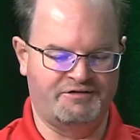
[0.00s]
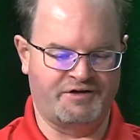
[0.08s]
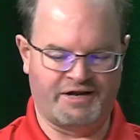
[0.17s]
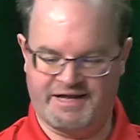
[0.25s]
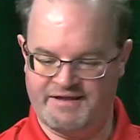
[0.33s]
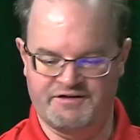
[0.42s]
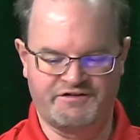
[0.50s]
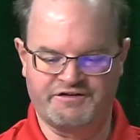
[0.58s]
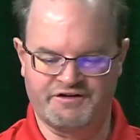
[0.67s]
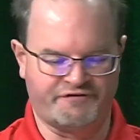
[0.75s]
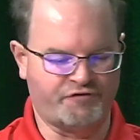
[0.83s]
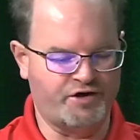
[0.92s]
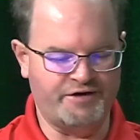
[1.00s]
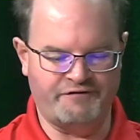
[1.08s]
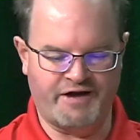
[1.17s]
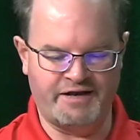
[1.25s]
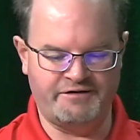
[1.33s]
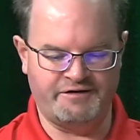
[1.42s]
again, this is a free
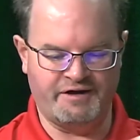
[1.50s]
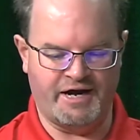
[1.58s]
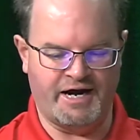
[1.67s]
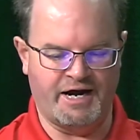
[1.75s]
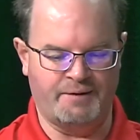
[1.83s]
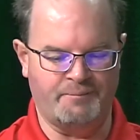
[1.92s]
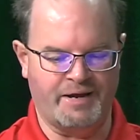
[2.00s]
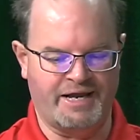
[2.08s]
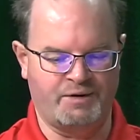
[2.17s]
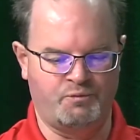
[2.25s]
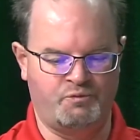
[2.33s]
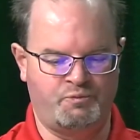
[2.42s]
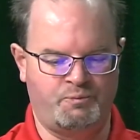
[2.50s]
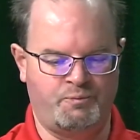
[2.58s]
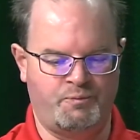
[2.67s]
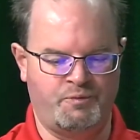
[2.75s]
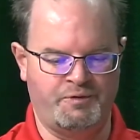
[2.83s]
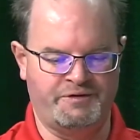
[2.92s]
event, and
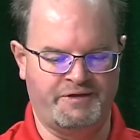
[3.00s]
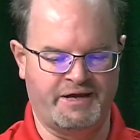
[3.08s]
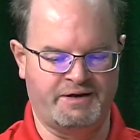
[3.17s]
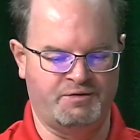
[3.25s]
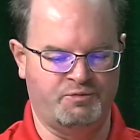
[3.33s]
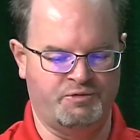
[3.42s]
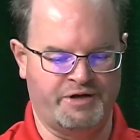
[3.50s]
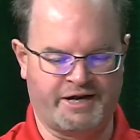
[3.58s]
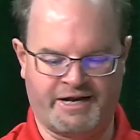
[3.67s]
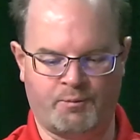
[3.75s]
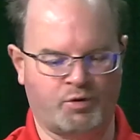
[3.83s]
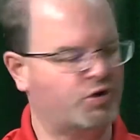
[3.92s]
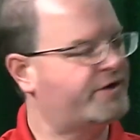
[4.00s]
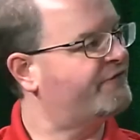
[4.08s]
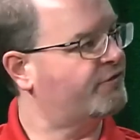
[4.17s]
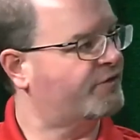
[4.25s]
that again we're looking for